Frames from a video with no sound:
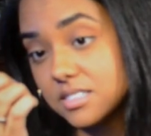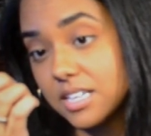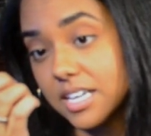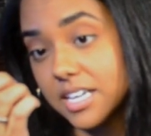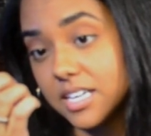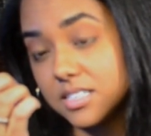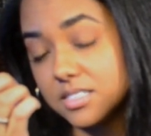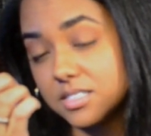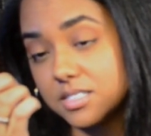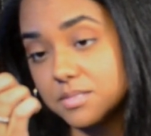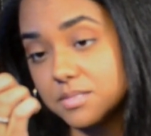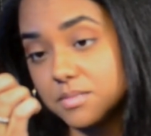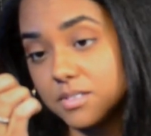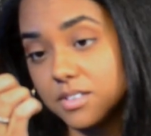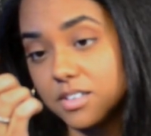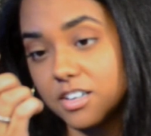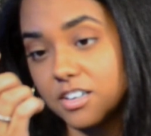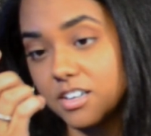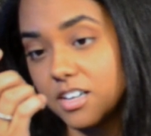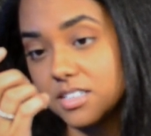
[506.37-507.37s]
I can
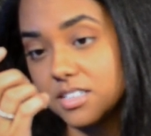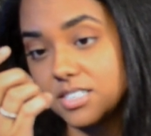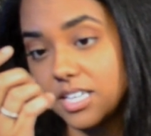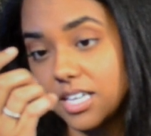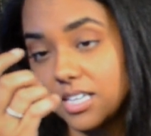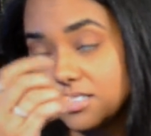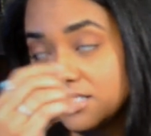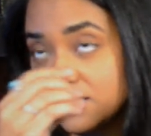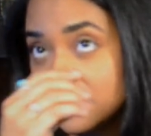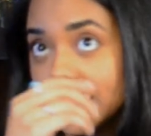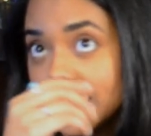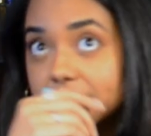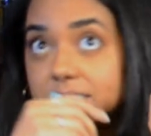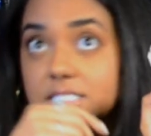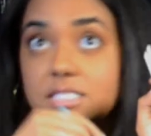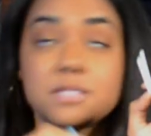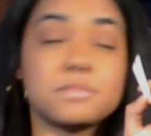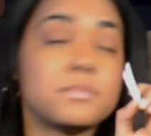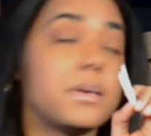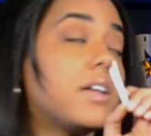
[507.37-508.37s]

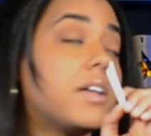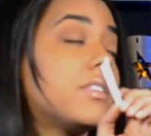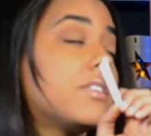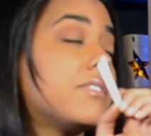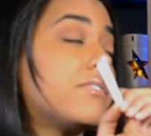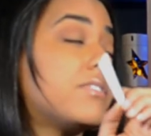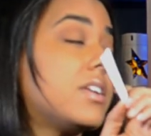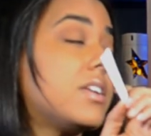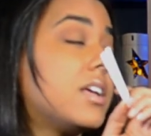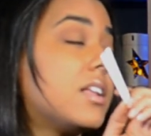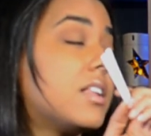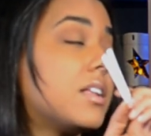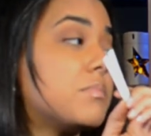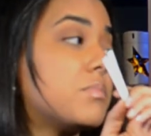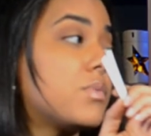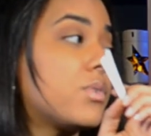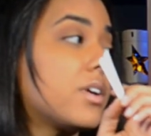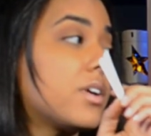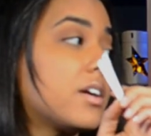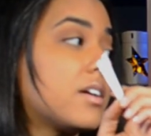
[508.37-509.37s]
smell the vanilla
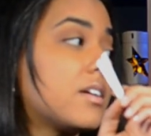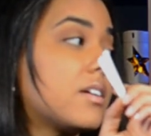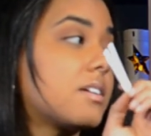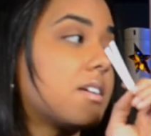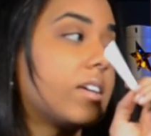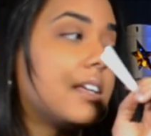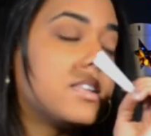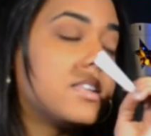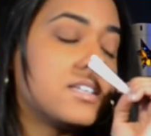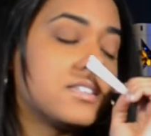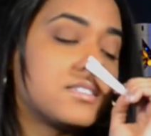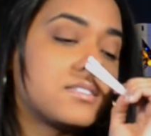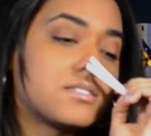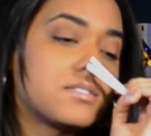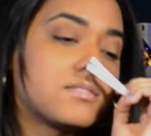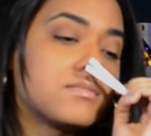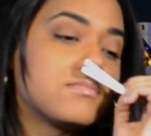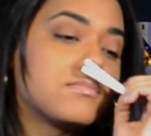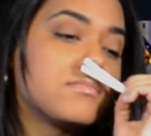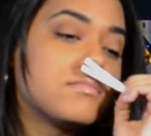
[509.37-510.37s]
more in this.
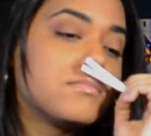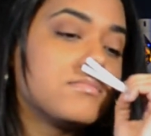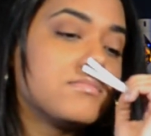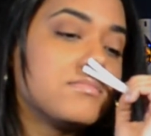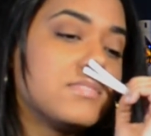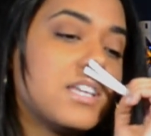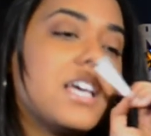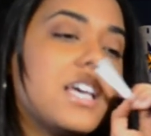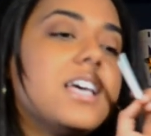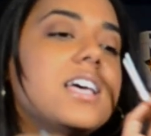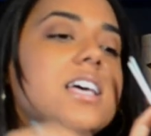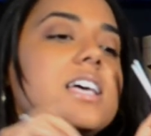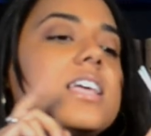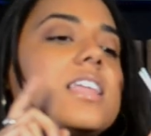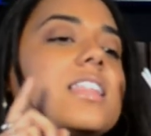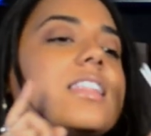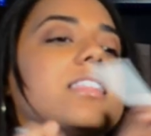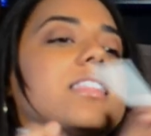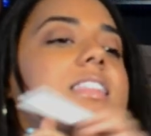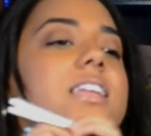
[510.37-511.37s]

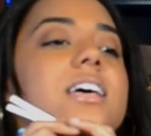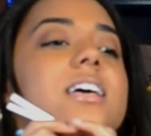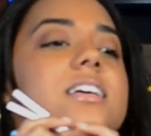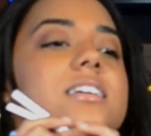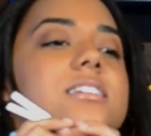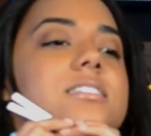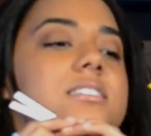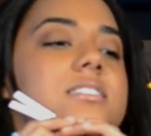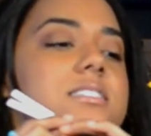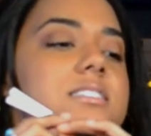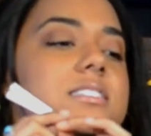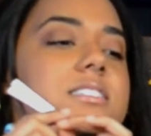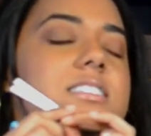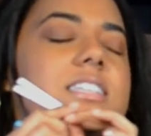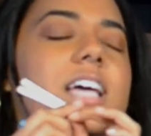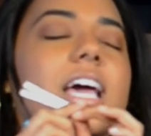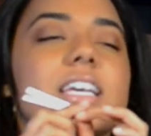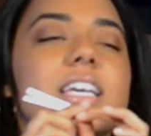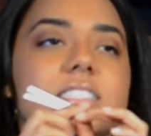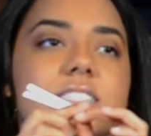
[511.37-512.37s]
This
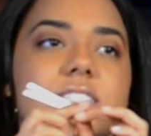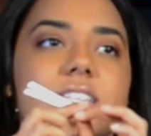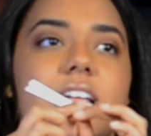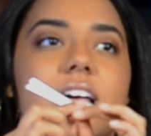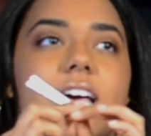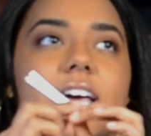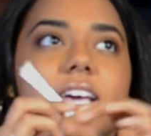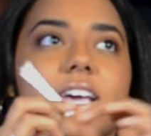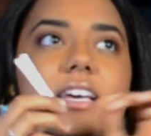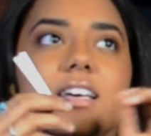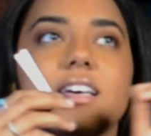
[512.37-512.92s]
tastes like.